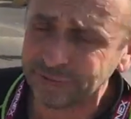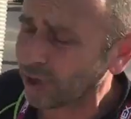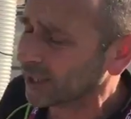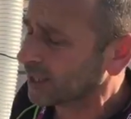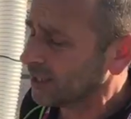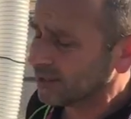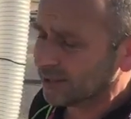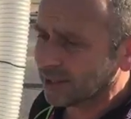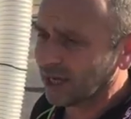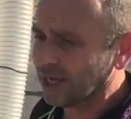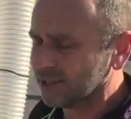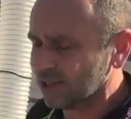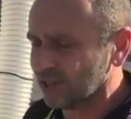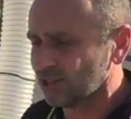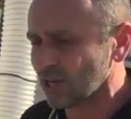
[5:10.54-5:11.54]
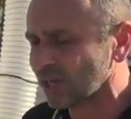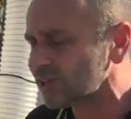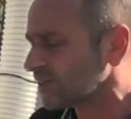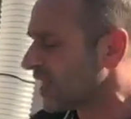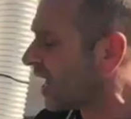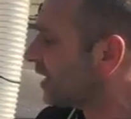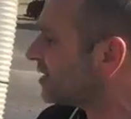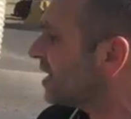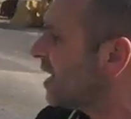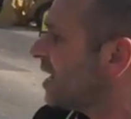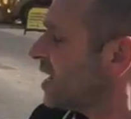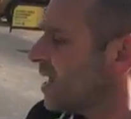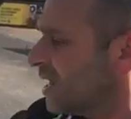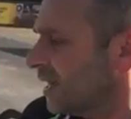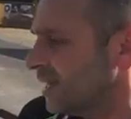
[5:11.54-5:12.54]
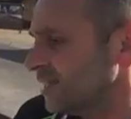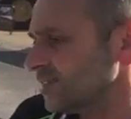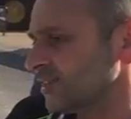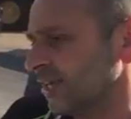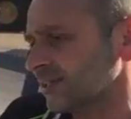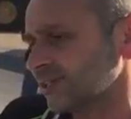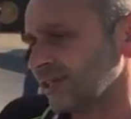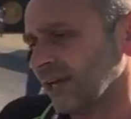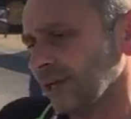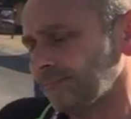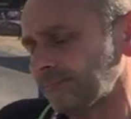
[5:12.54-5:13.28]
if I can suggest that, is that